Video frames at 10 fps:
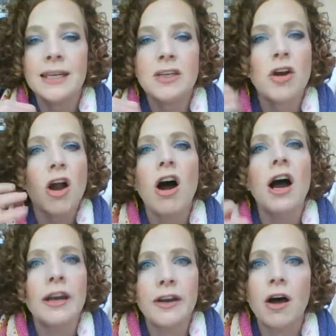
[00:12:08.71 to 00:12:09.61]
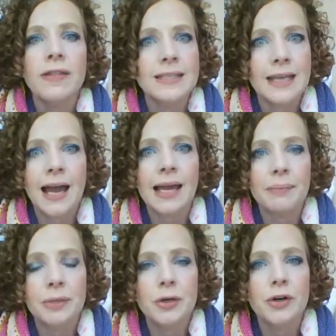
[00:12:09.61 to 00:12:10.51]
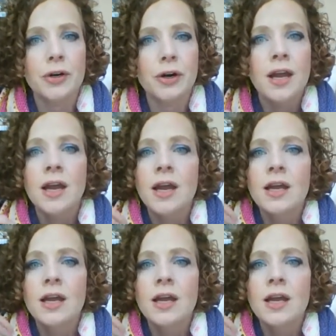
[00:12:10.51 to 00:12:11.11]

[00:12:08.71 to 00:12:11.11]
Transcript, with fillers: you're on all the time. You're